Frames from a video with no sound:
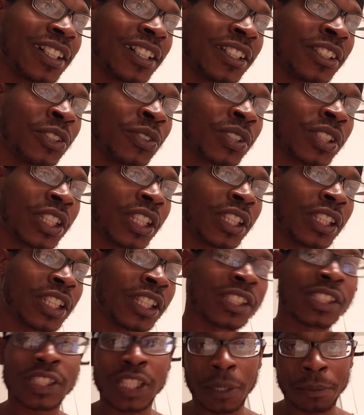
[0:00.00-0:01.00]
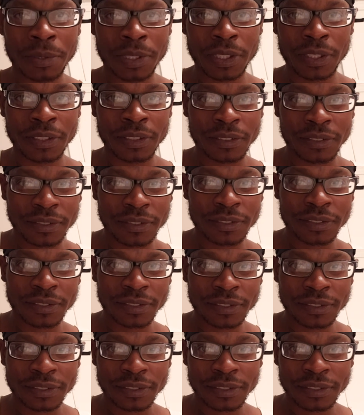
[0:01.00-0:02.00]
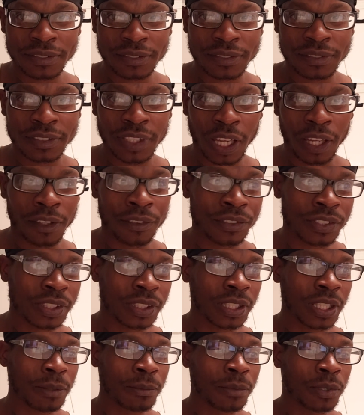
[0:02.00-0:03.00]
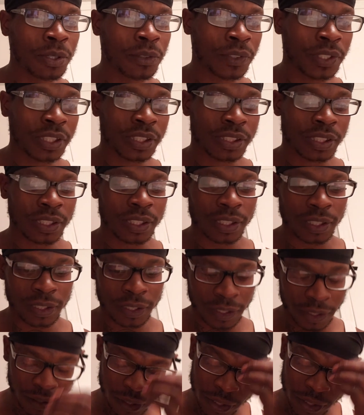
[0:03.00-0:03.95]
you seen Inception? Y'all haven't seen that movie? It's a